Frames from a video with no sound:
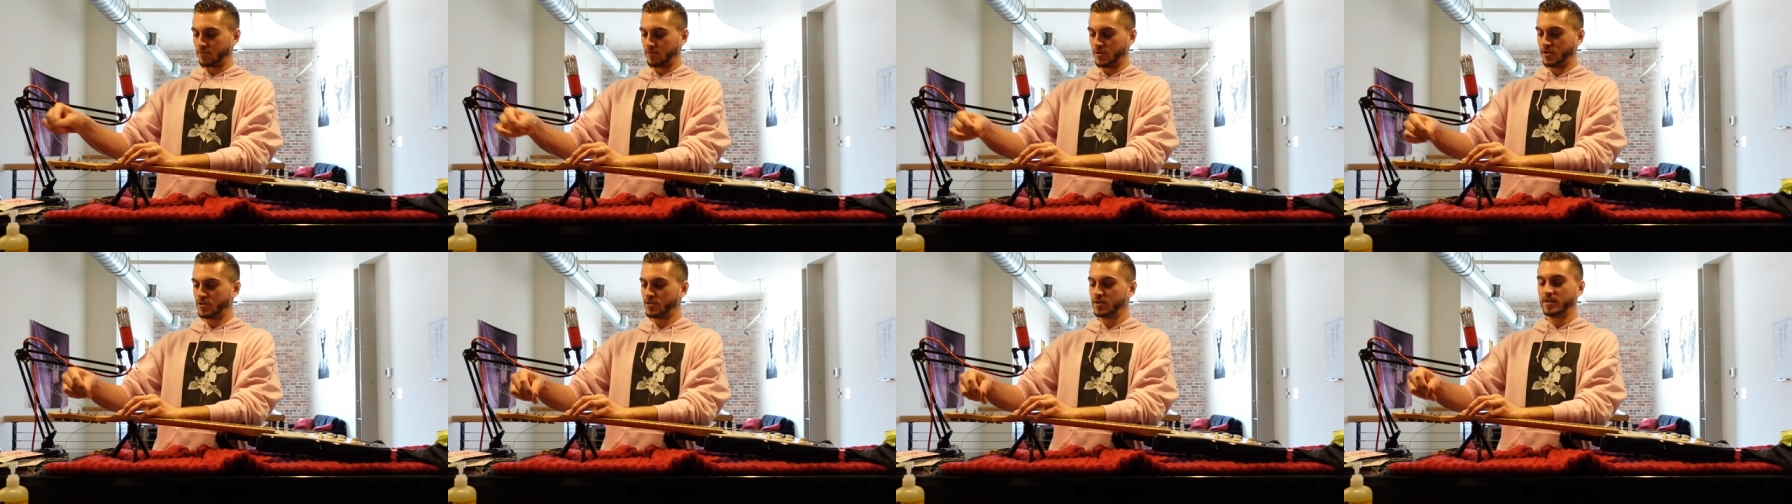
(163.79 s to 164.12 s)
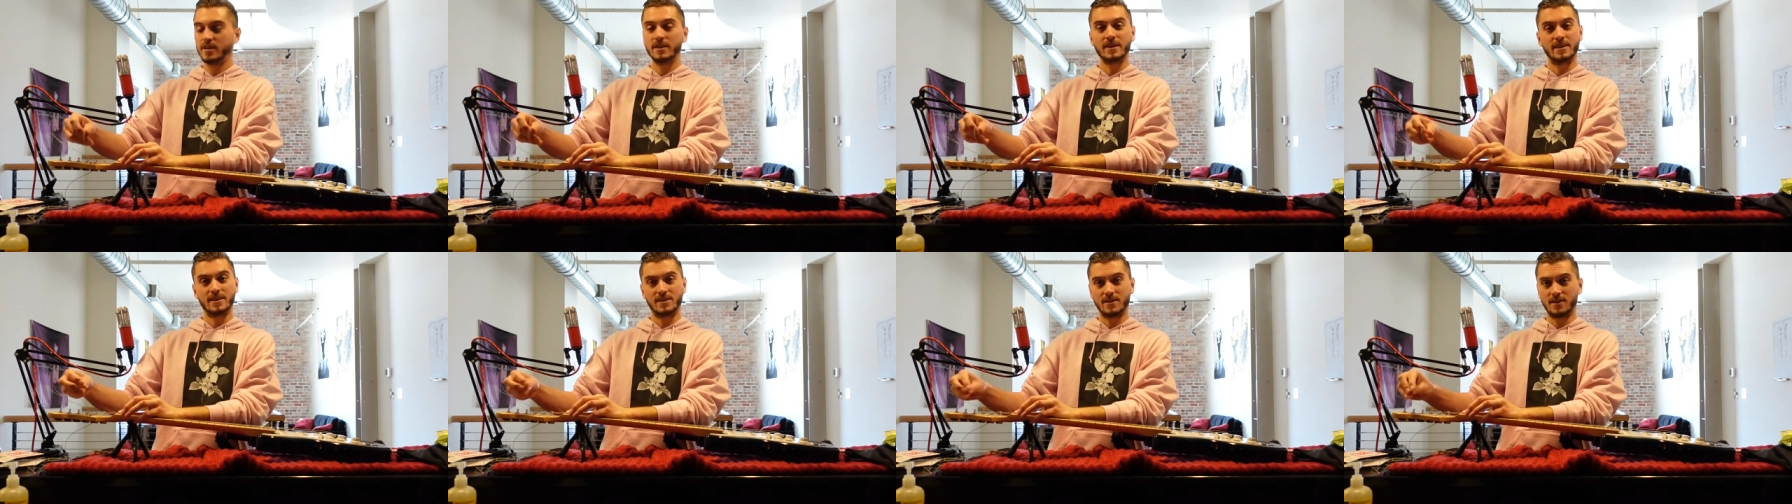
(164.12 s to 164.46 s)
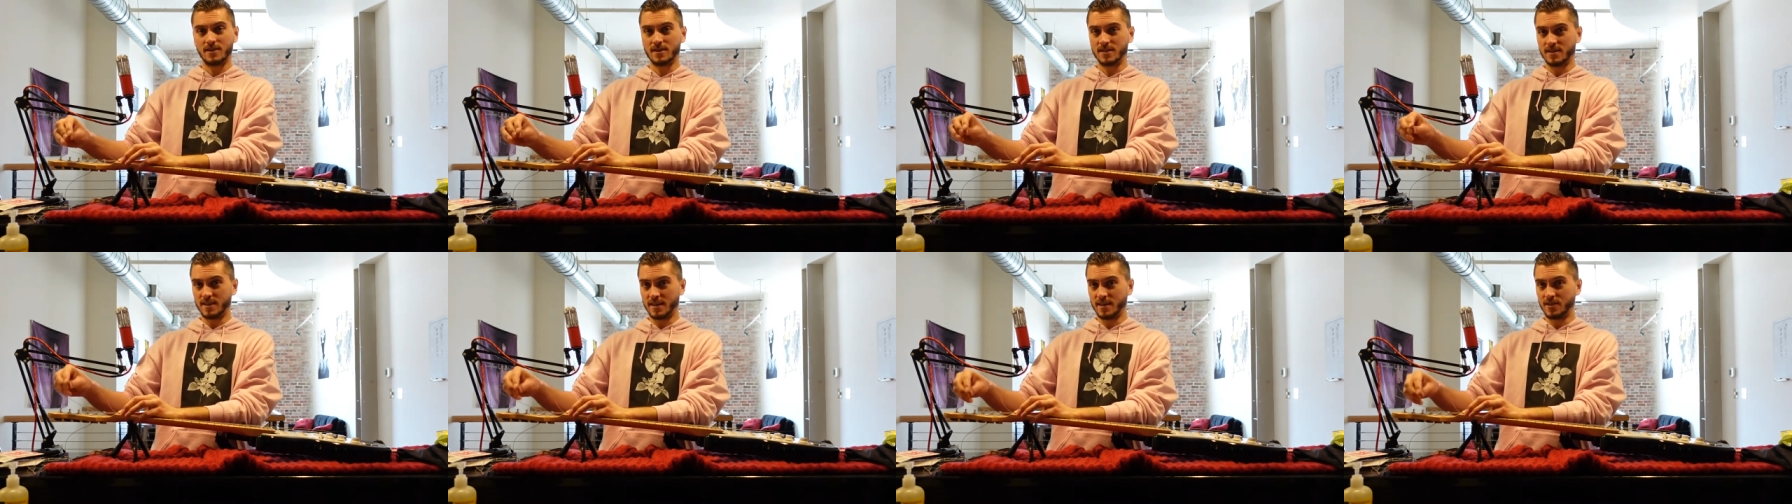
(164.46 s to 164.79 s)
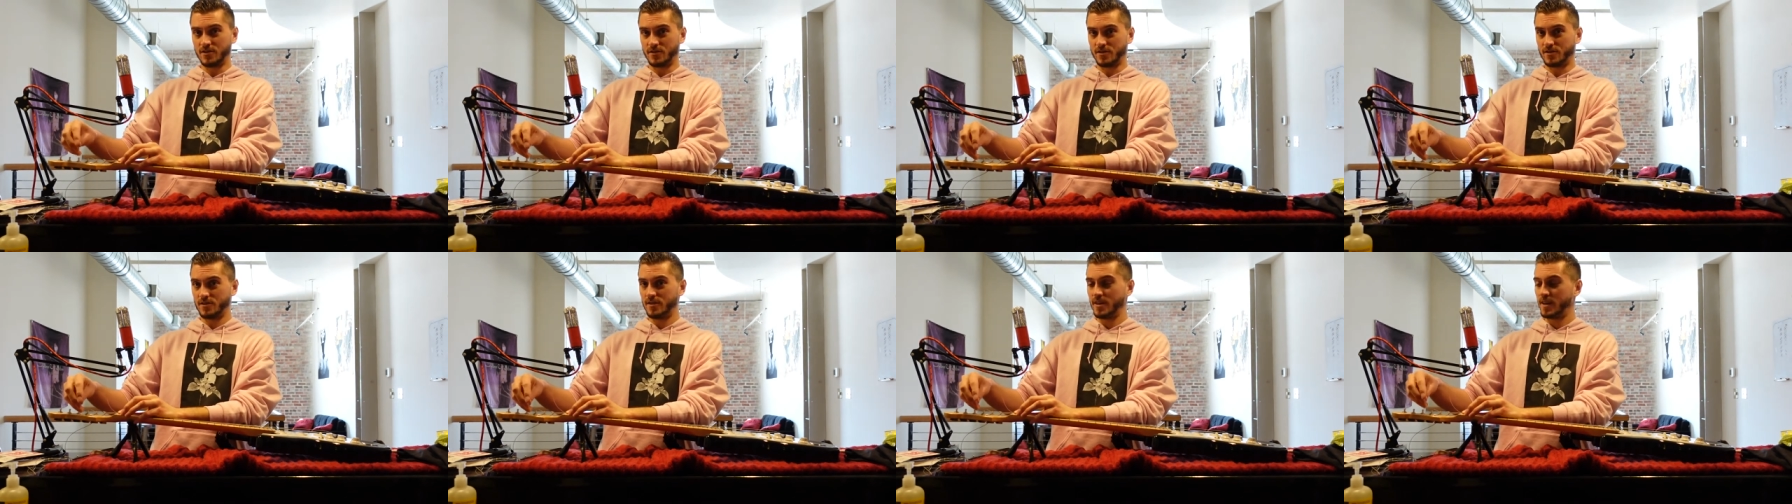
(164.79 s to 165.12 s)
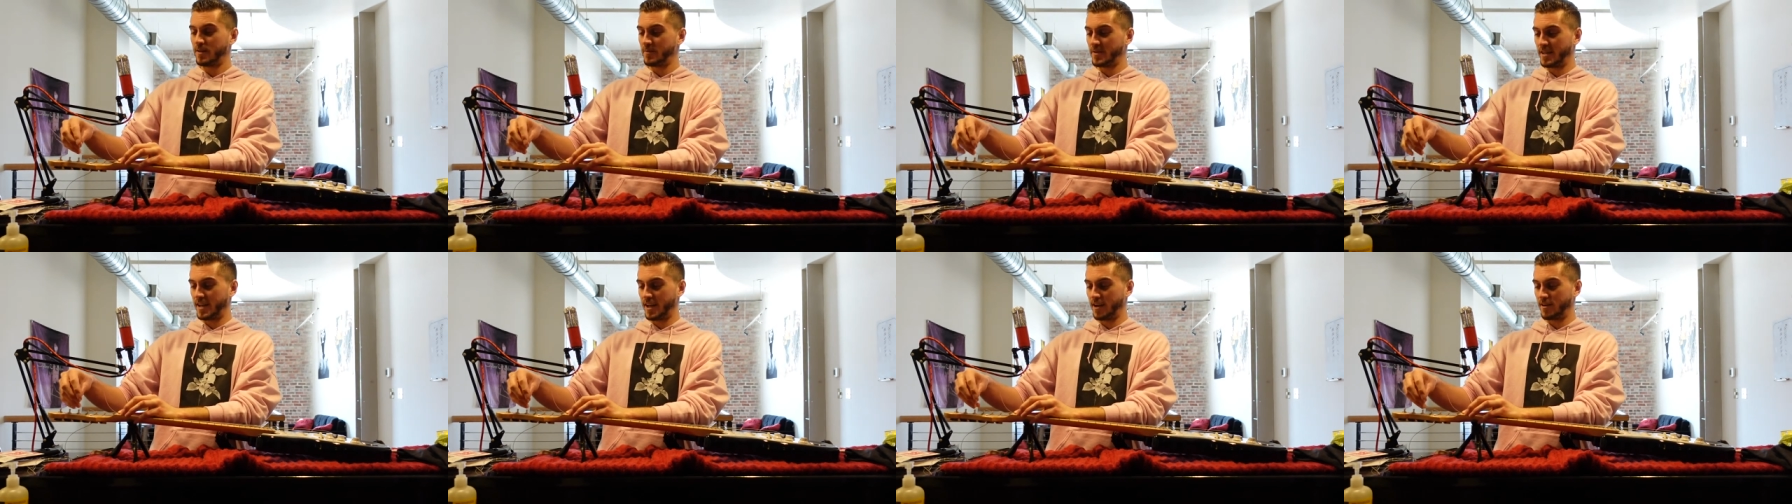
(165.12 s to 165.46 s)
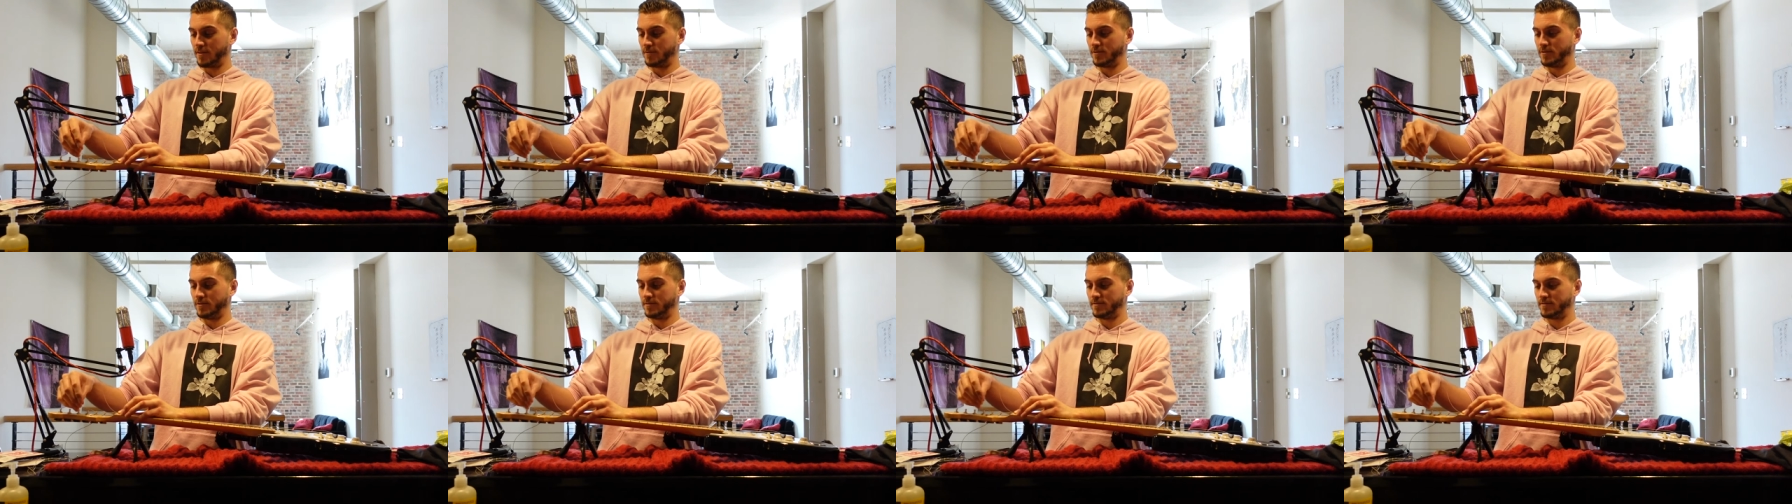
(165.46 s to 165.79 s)
Restringing a guitar is dangerous. You got to be
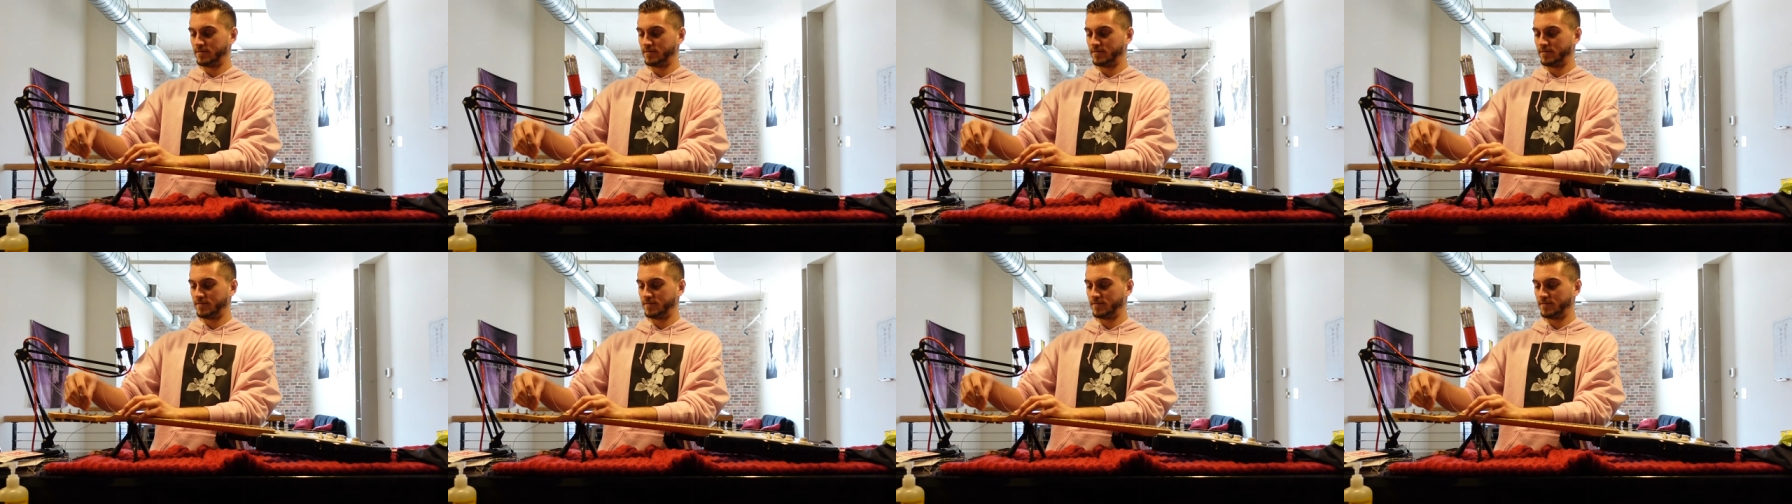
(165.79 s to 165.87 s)
careful.